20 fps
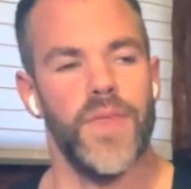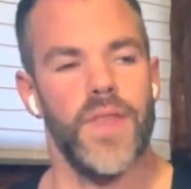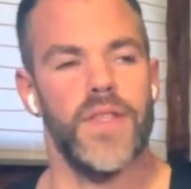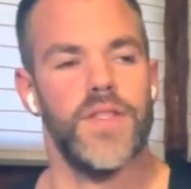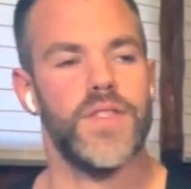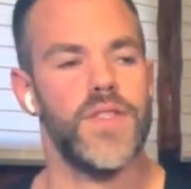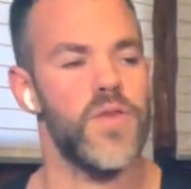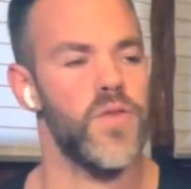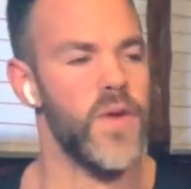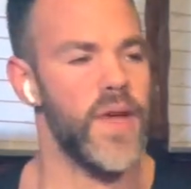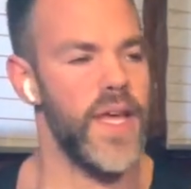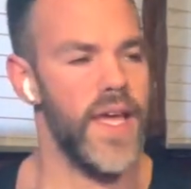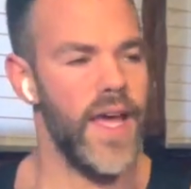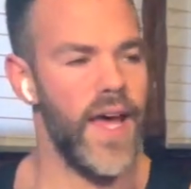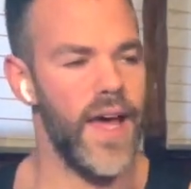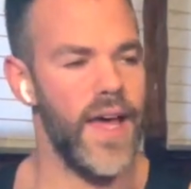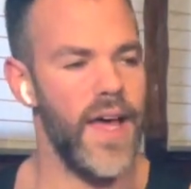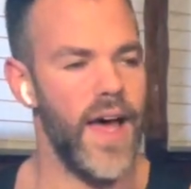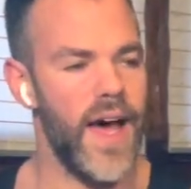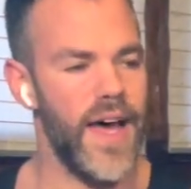So
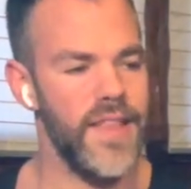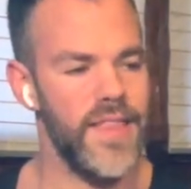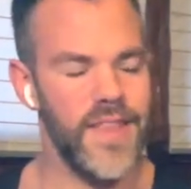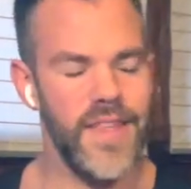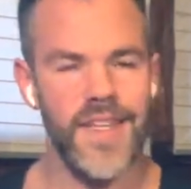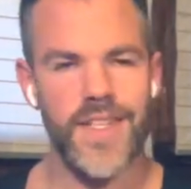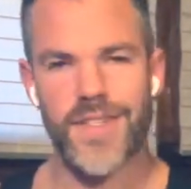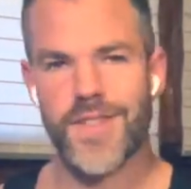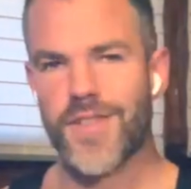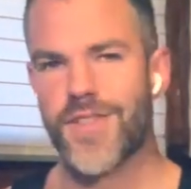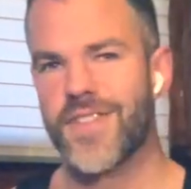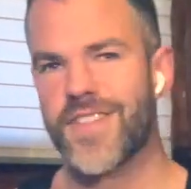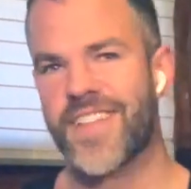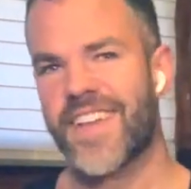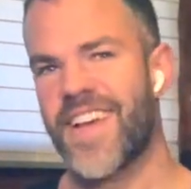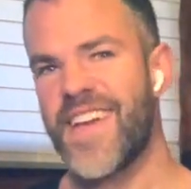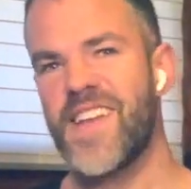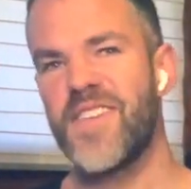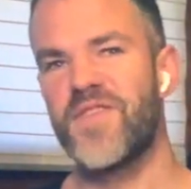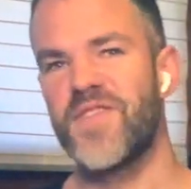I think it's just
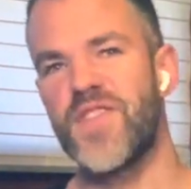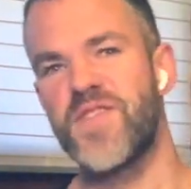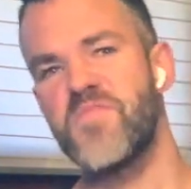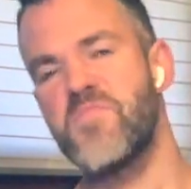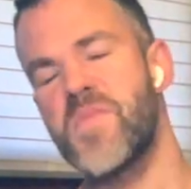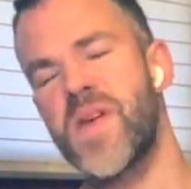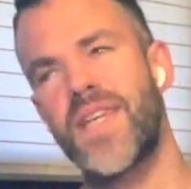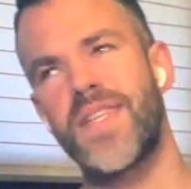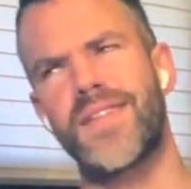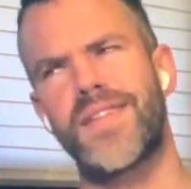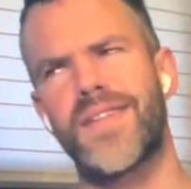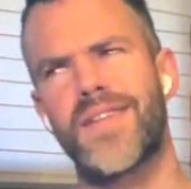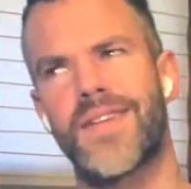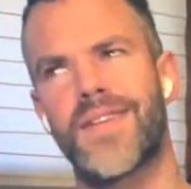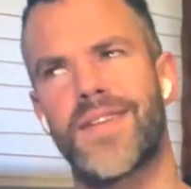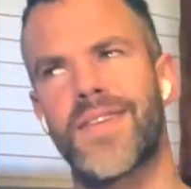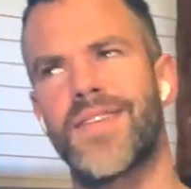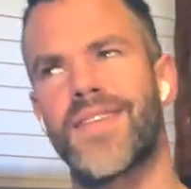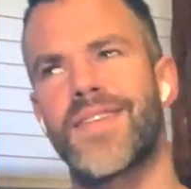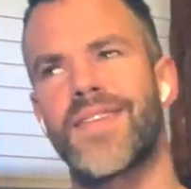kind of an
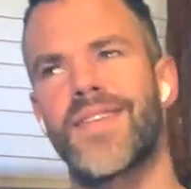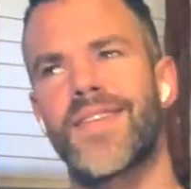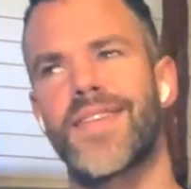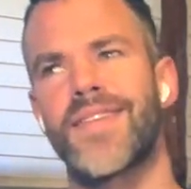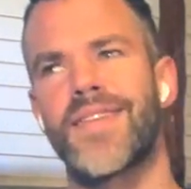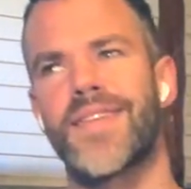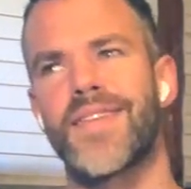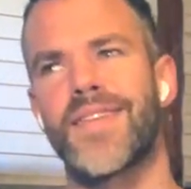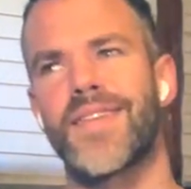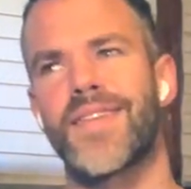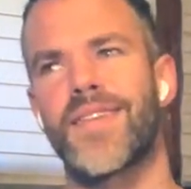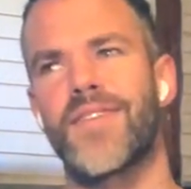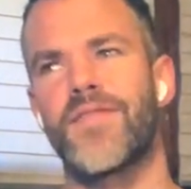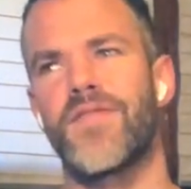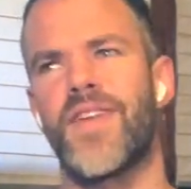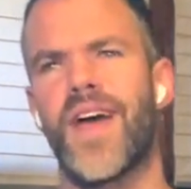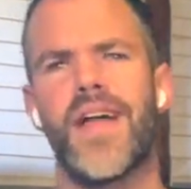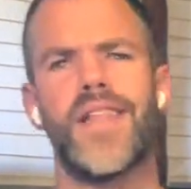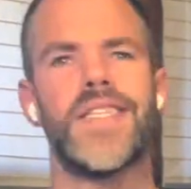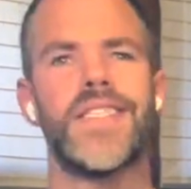amazing
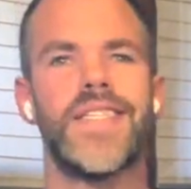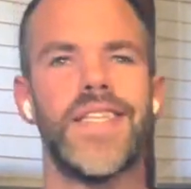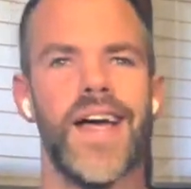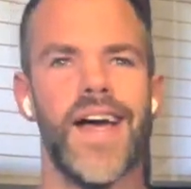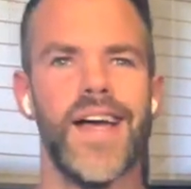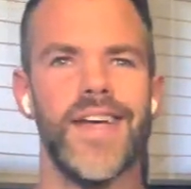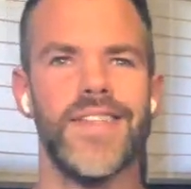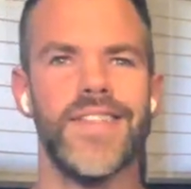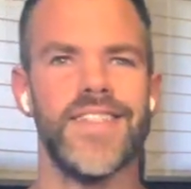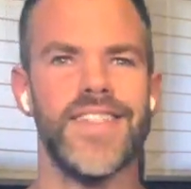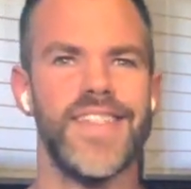Valentine's